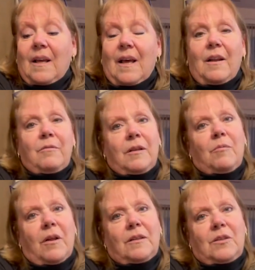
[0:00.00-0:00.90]
And I really
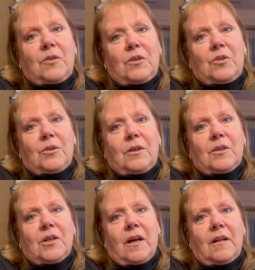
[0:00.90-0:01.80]
wanted to do the Julia
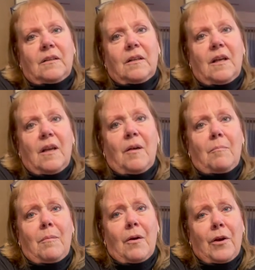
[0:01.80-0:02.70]
Child.
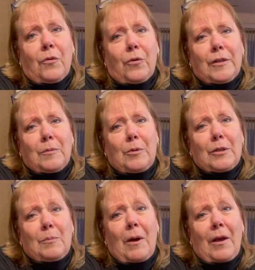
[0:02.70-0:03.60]
Merry Christmas,
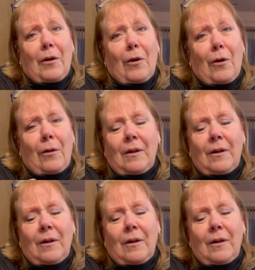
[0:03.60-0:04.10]
Michael.